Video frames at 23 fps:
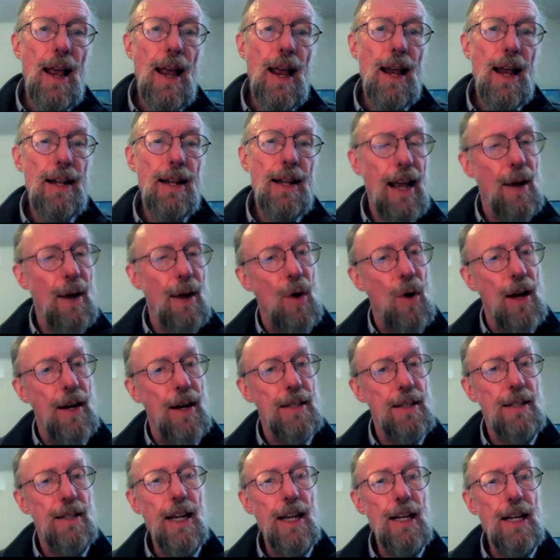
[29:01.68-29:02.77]
And I want
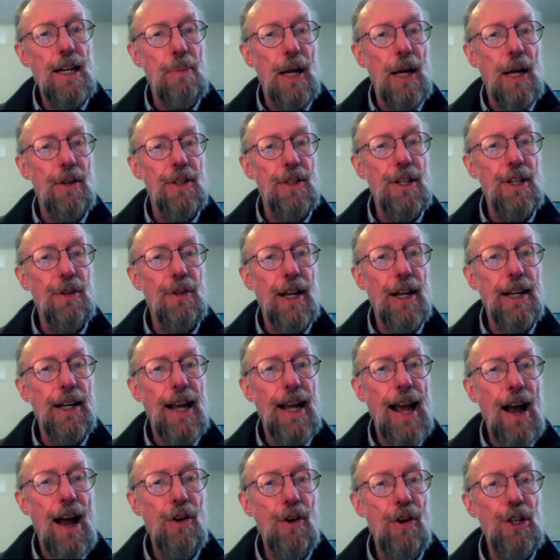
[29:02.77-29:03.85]
us to think about, like,
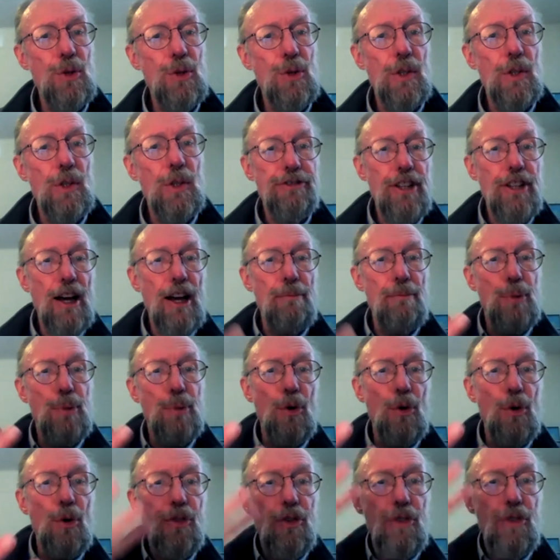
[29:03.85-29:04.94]
how do you lift up
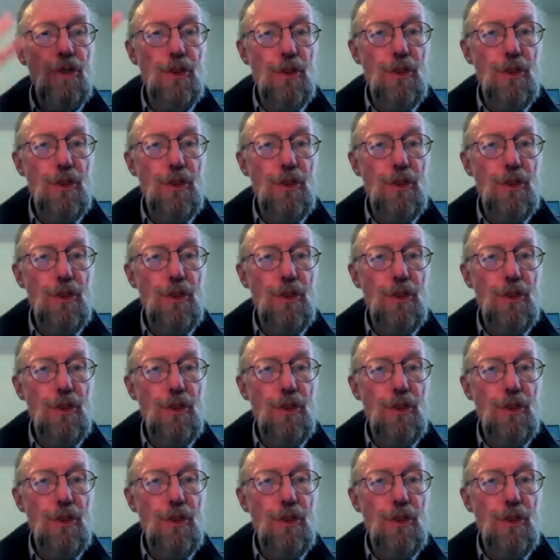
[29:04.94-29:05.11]
both